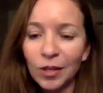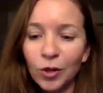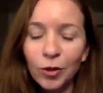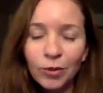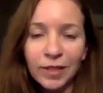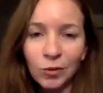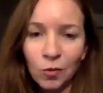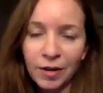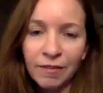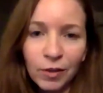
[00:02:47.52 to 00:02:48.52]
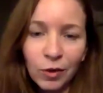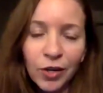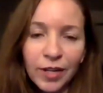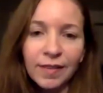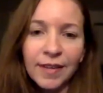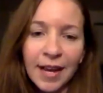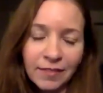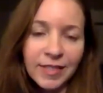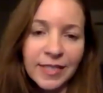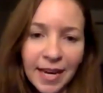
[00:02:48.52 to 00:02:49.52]
Who doesn't want to feel good at the end of
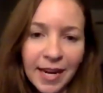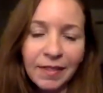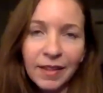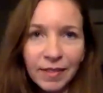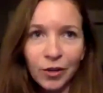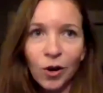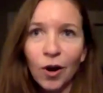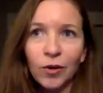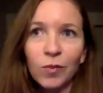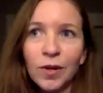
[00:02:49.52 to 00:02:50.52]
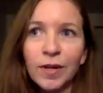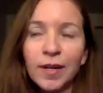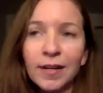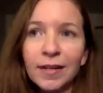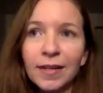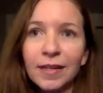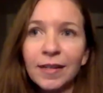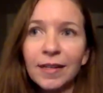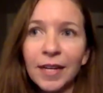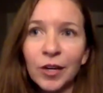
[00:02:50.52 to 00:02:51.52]
the day that their hard work
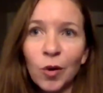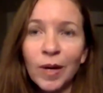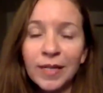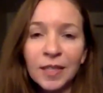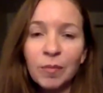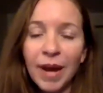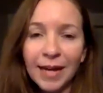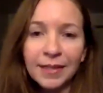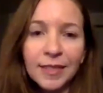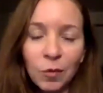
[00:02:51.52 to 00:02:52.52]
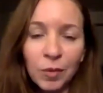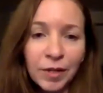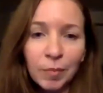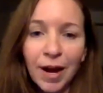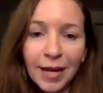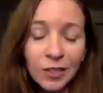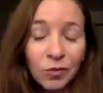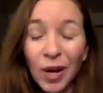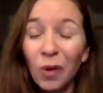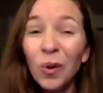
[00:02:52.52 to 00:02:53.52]
has impacted someone in a positive
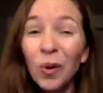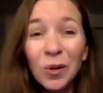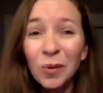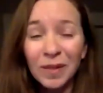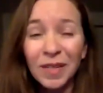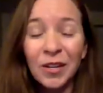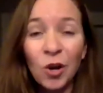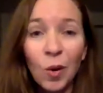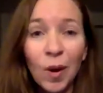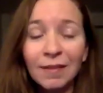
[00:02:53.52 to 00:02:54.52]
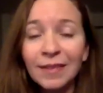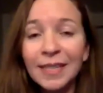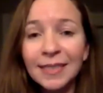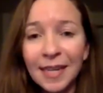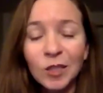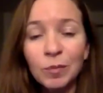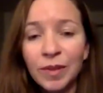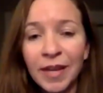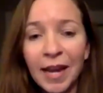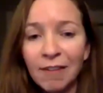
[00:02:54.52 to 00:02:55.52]
way, or who, at least that's been
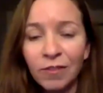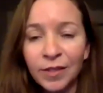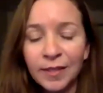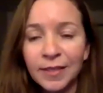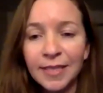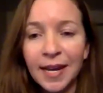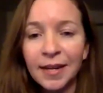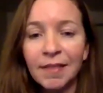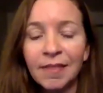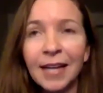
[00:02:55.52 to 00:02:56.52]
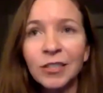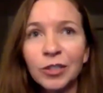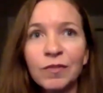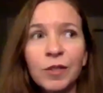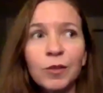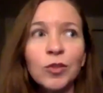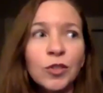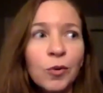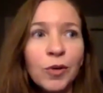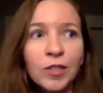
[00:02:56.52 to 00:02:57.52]
the effort and intent, and that just feels
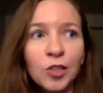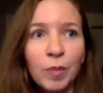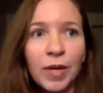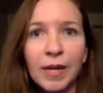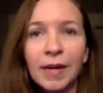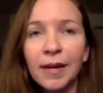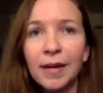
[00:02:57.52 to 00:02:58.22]
so good to me.